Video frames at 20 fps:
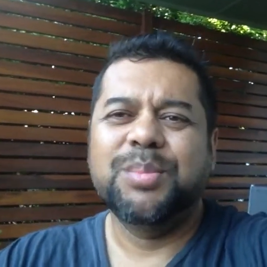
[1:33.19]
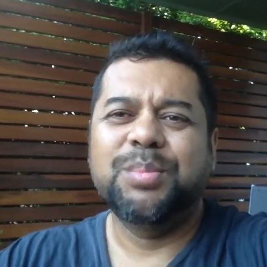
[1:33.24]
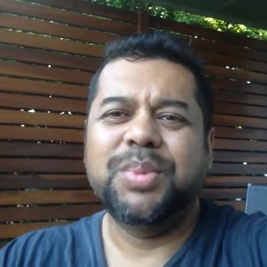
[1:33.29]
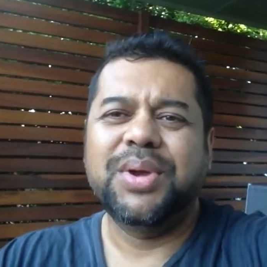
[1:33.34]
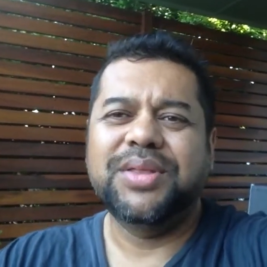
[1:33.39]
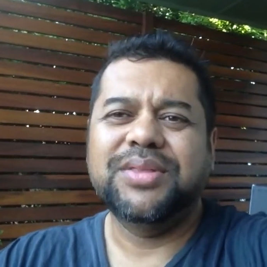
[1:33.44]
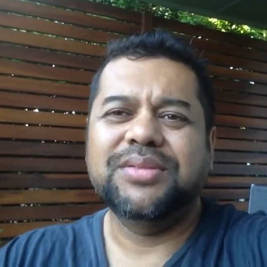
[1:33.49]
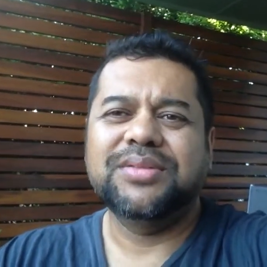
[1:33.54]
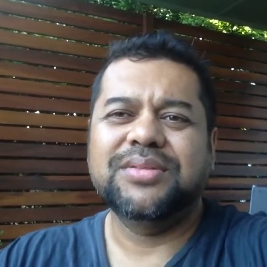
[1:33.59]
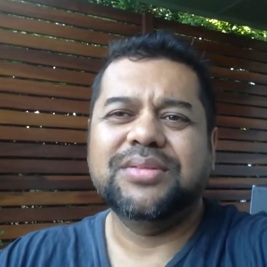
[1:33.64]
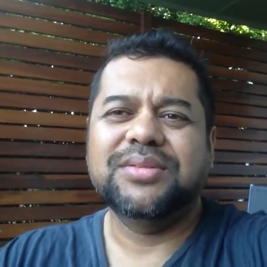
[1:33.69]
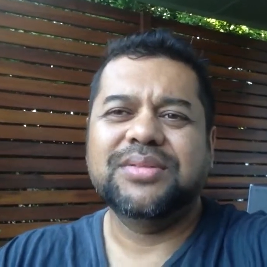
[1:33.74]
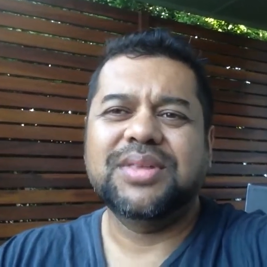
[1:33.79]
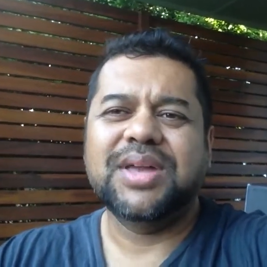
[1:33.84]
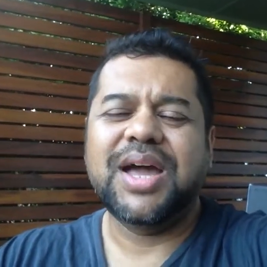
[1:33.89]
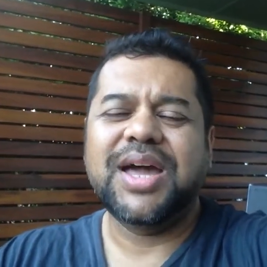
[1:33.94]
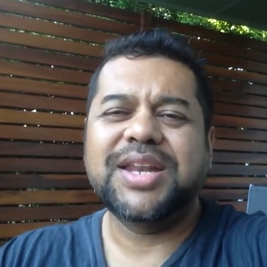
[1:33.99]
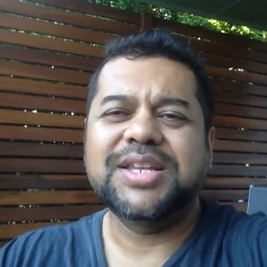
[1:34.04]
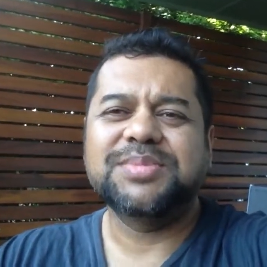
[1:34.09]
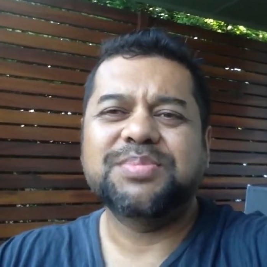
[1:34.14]
But the
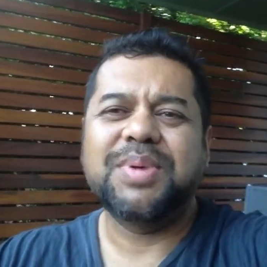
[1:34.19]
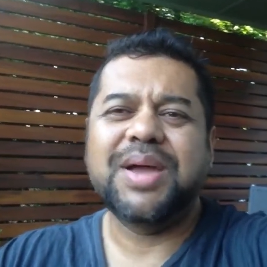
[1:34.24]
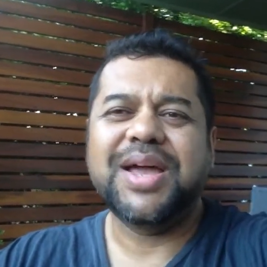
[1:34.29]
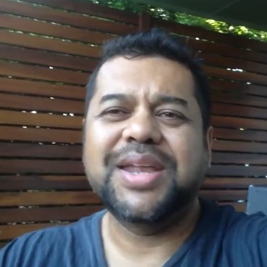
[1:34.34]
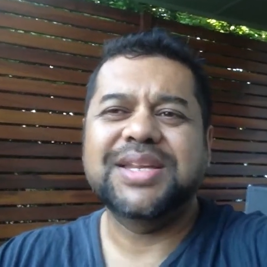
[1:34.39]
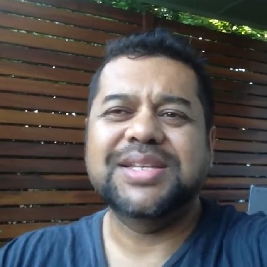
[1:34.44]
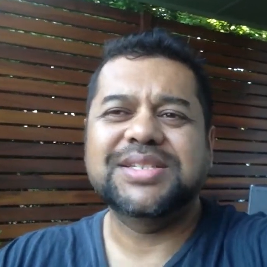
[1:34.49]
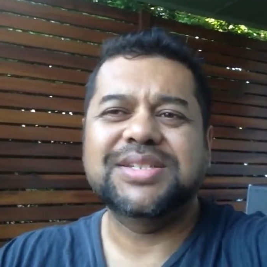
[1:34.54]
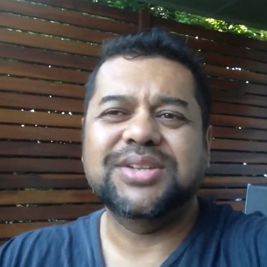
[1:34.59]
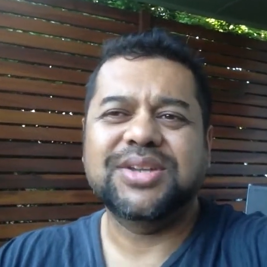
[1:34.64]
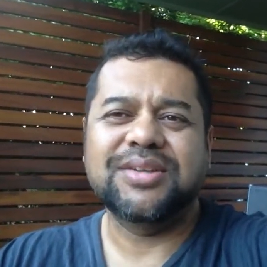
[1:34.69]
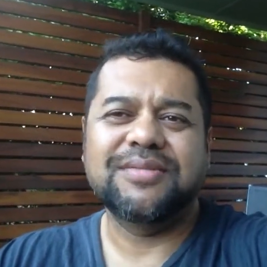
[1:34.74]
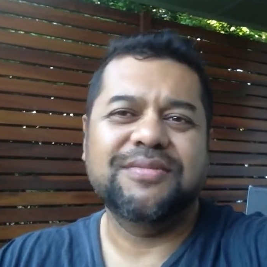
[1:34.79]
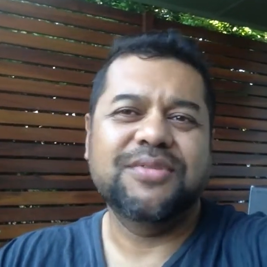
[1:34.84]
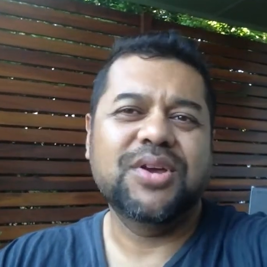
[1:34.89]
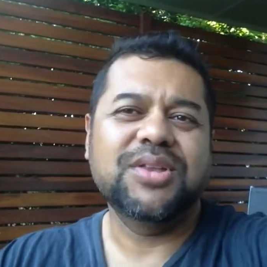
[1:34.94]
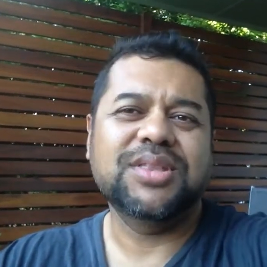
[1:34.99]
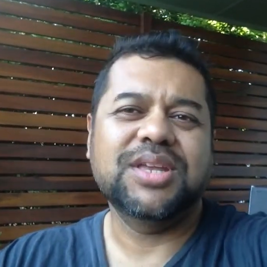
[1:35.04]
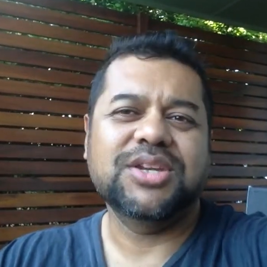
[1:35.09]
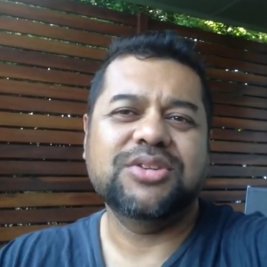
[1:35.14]
hardest part is to
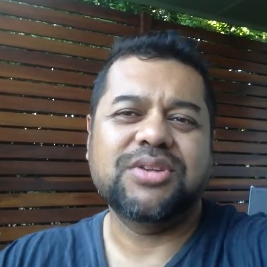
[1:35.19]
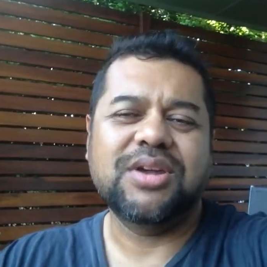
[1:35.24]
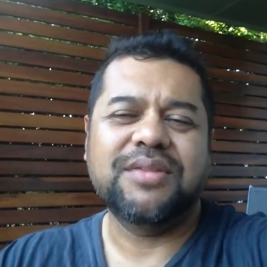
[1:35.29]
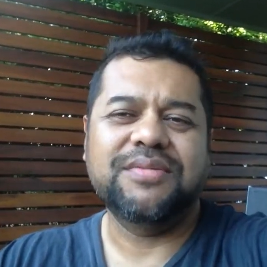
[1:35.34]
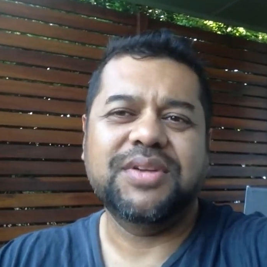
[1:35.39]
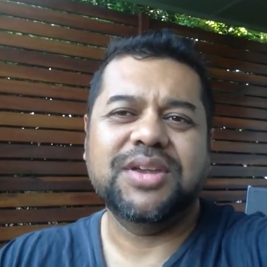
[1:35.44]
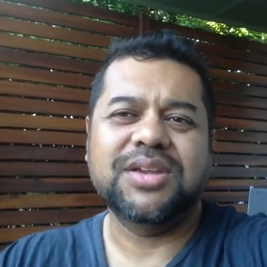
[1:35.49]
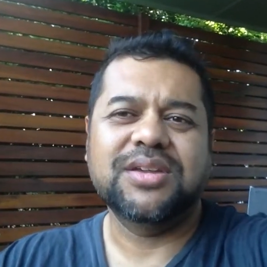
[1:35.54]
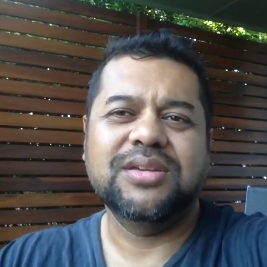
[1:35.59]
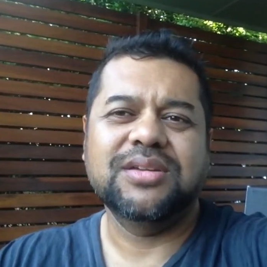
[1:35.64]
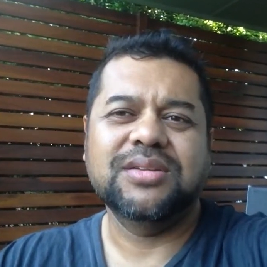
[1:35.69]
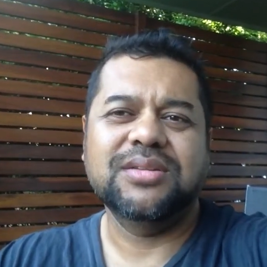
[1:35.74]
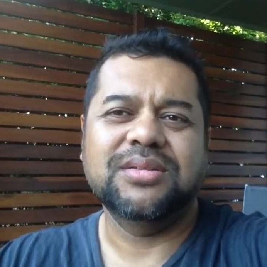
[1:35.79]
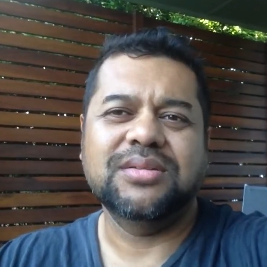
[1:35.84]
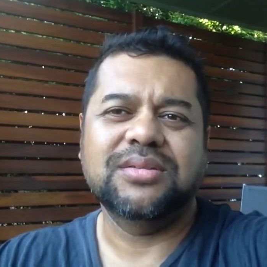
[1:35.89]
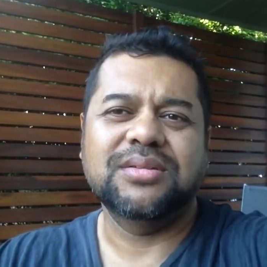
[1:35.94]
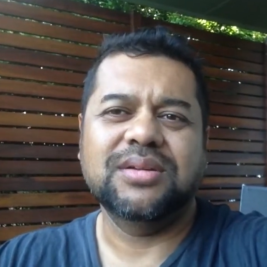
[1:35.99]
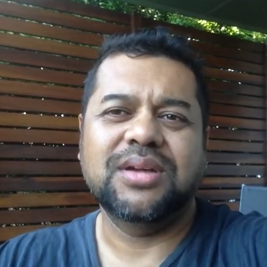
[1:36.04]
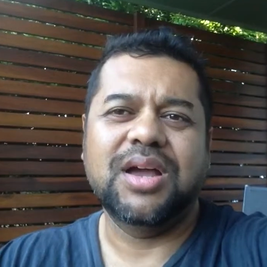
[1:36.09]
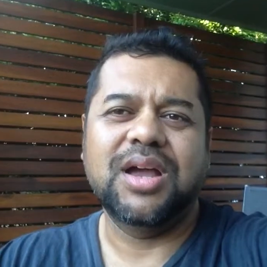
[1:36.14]
convert that traffic
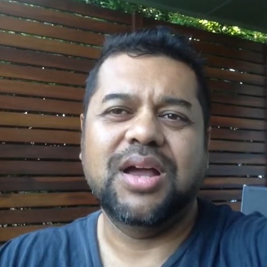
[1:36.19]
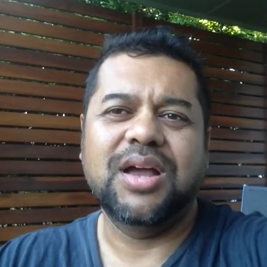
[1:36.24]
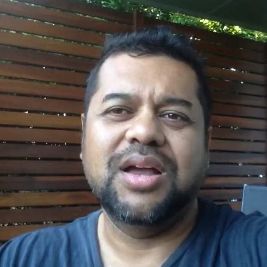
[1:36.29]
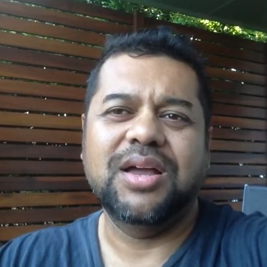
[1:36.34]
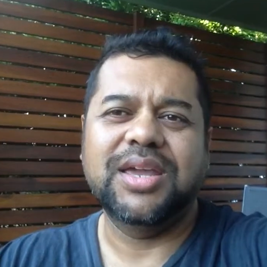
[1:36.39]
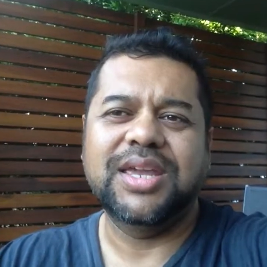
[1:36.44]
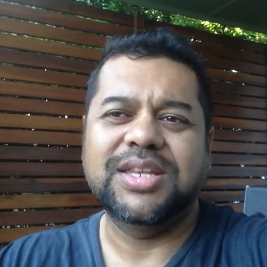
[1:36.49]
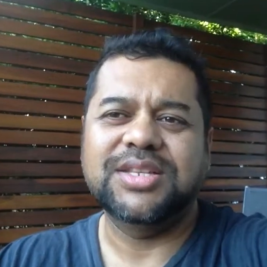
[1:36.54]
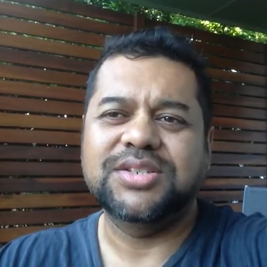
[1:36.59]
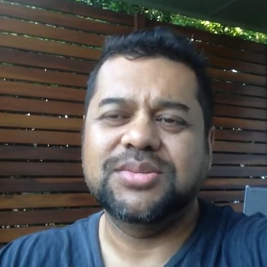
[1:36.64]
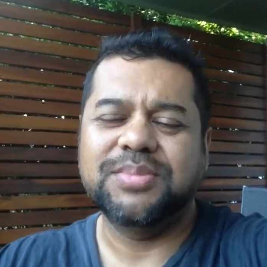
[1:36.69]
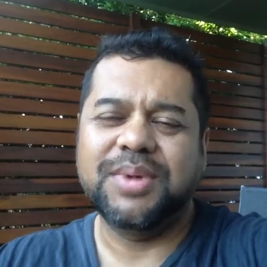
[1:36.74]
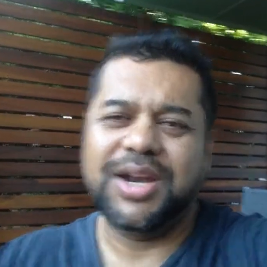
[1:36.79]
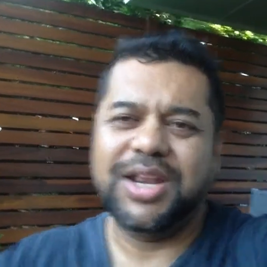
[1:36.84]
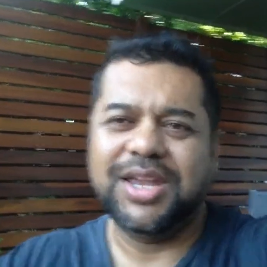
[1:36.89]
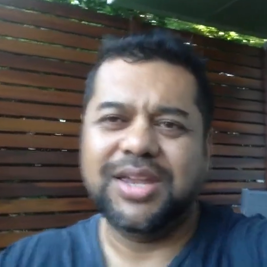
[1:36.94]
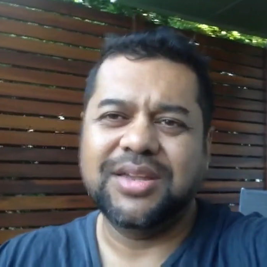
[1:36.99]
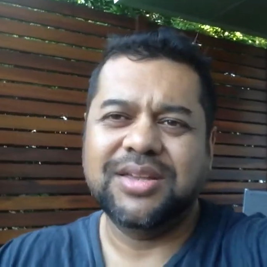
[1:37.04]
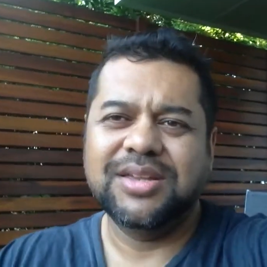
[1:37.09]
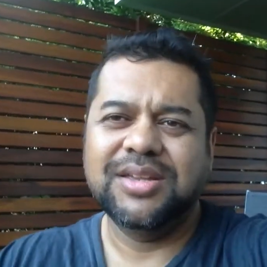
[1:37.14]
into
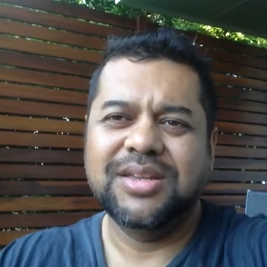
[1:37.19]
money.